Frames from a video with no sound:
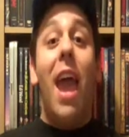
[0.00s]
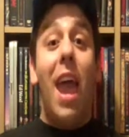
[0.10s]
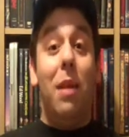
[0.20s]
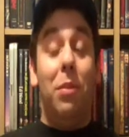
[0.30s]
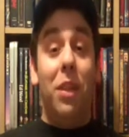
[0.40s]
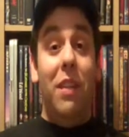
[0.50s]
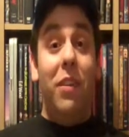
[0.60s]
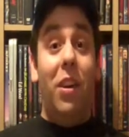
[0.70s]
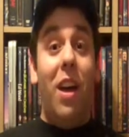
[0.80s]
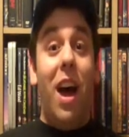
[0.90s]
And believe
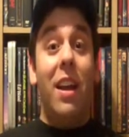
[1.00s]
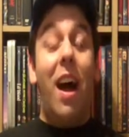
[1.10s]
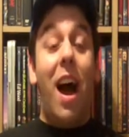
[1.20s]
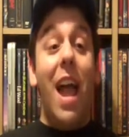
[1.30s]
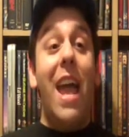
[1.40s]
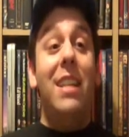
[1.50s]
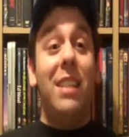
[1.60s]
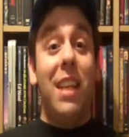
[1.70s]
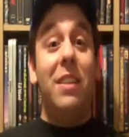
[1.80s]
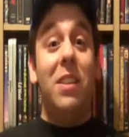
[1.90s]
it or not, I had
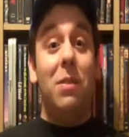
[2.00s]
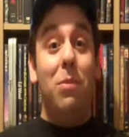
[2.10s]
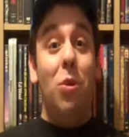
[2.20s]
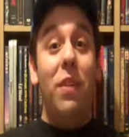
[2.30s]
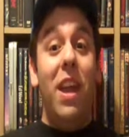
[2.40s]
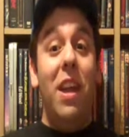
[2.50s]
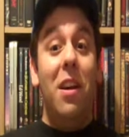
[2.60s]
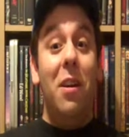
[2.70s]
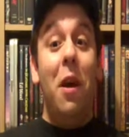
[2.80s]
seen this movie